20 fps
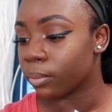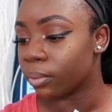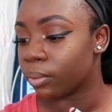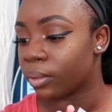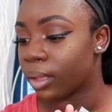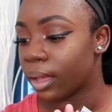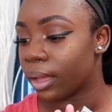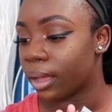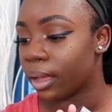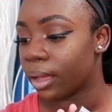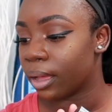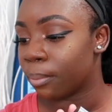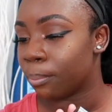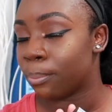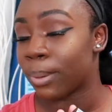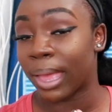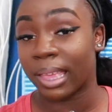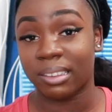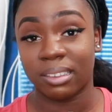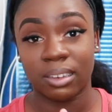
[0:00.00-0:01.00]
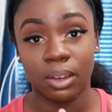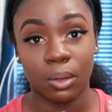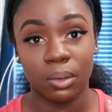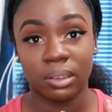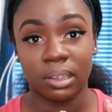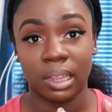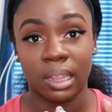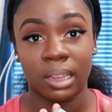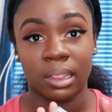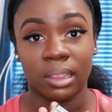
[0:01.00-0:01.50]
the base
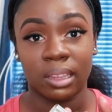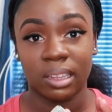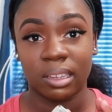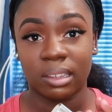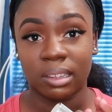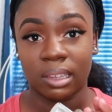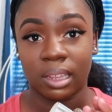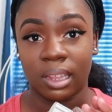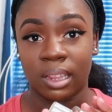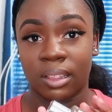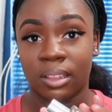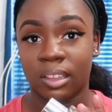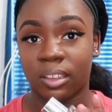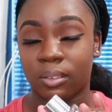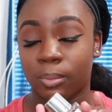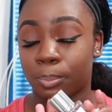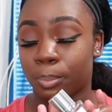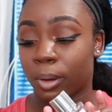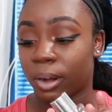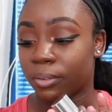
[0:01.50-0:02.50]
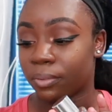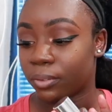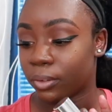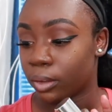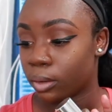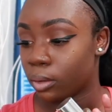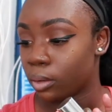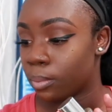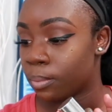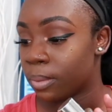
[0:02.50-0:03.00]
notes in this in this
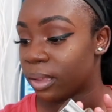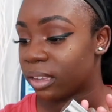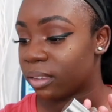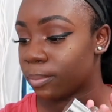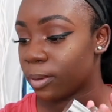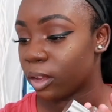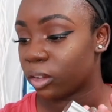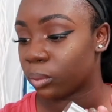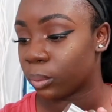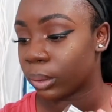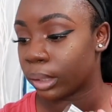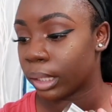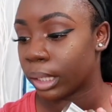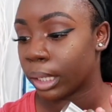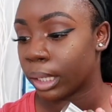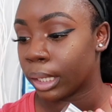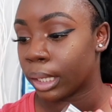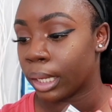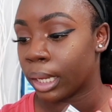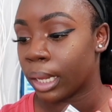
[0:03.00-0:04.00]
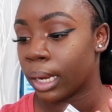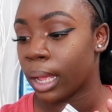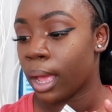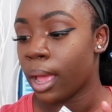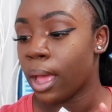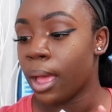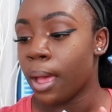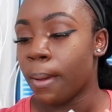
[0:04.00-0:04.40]
perfume it smells really good